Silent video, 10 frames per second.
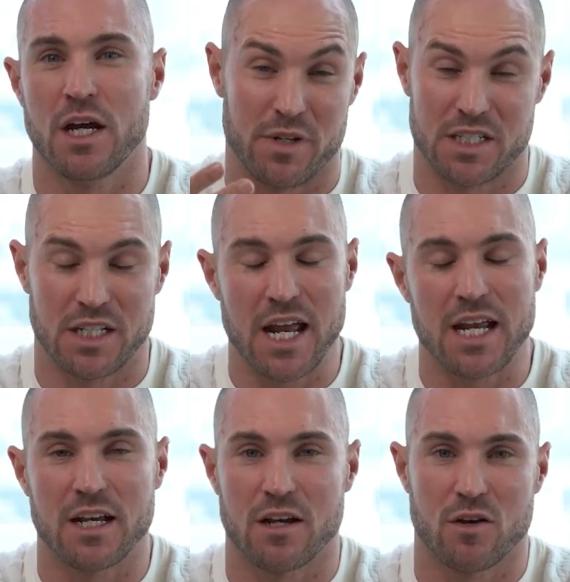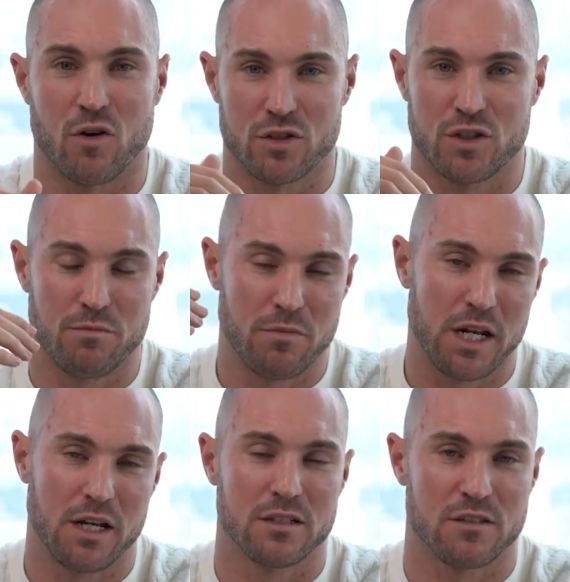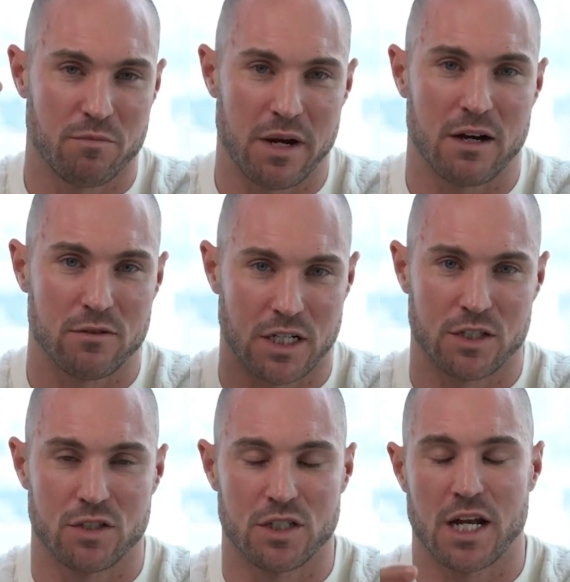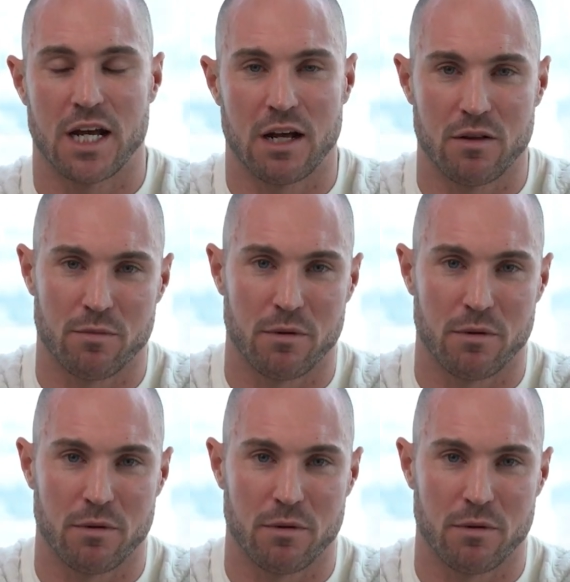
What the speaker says: mistake costs you millions of pounds as you scale out the